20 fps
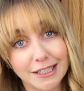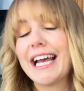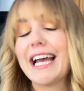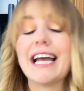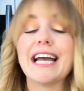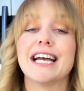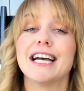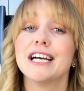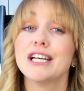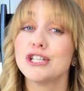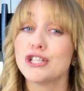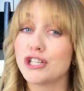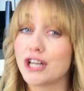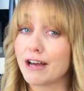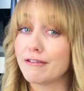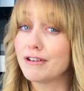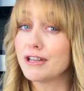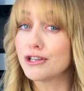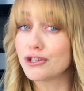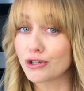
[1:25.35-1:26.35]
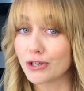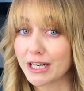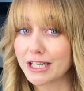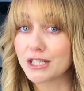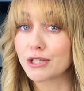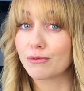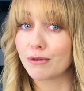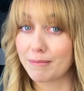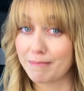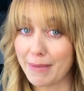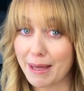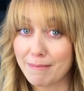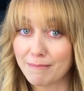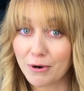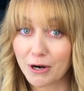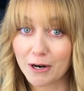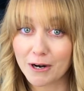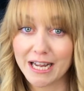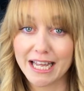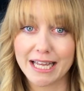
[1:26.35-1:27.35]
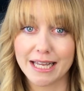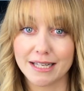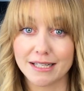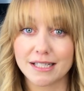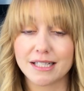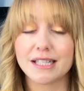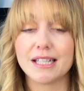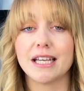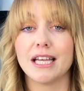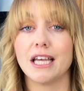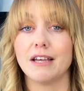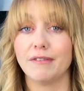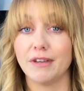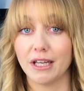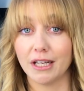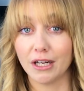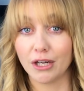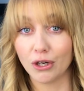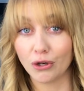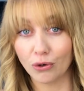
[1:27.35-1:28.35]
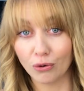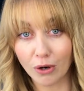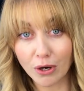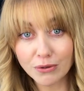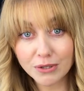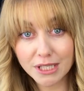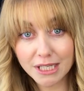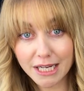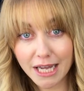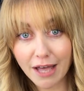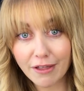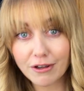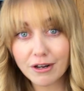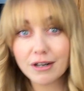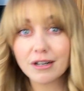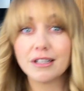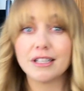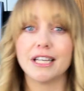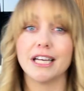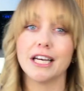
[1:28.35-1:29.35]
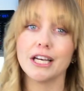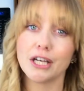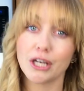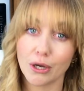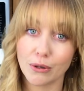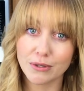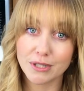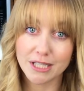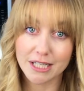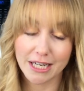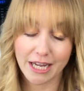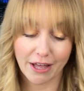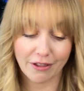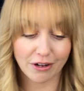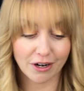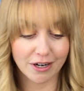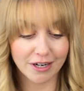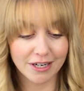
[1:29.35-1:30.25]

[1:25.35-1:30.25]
a chefy trick to remember is if it grows together, it goes together.